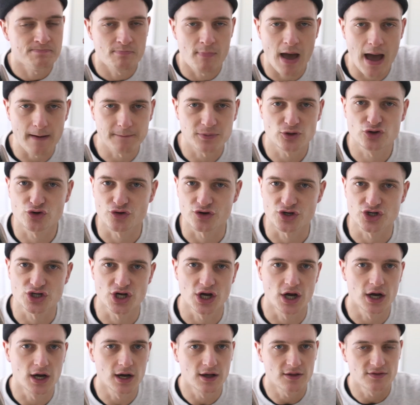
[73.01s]
Matt
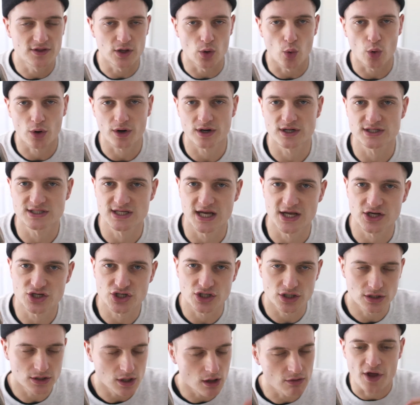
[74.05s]
Patricia, the
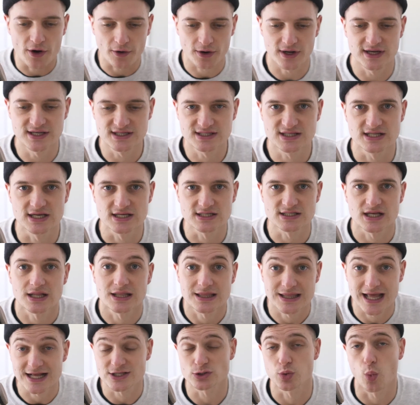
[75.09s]
organization, there is this
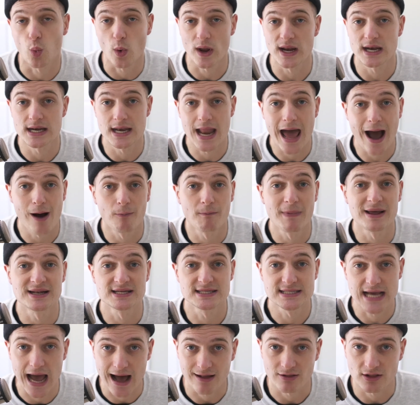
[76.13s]
let's win now
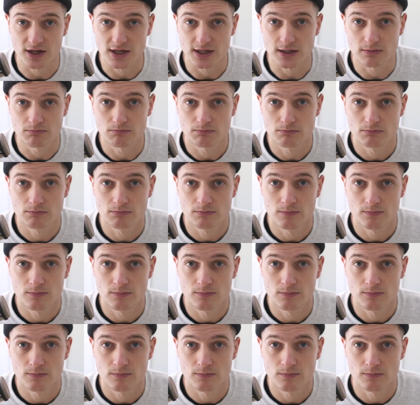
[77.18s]
mentality.